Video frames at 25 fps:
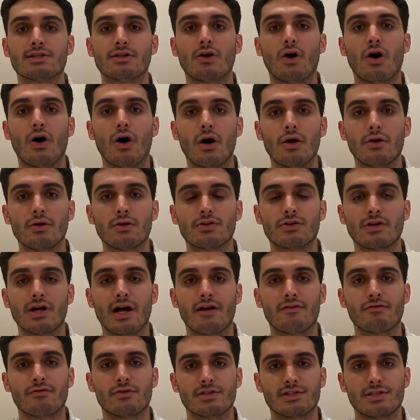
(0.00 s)
an honor to
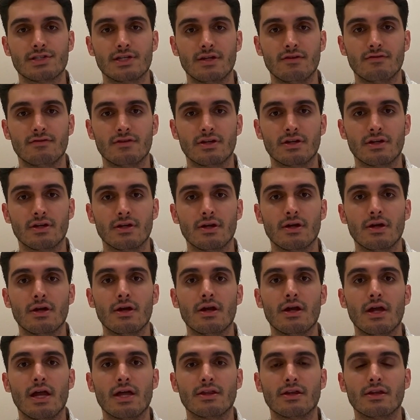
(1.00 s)
have received it
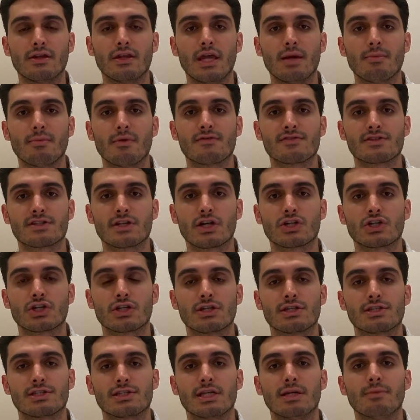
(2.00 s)
in the name of such an
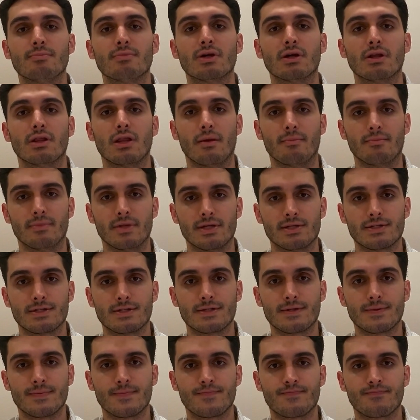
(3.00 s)
esteemed
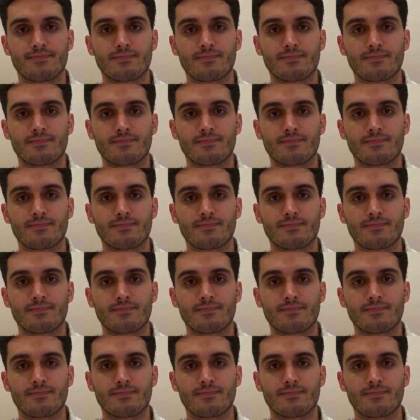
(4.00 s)
alumnus.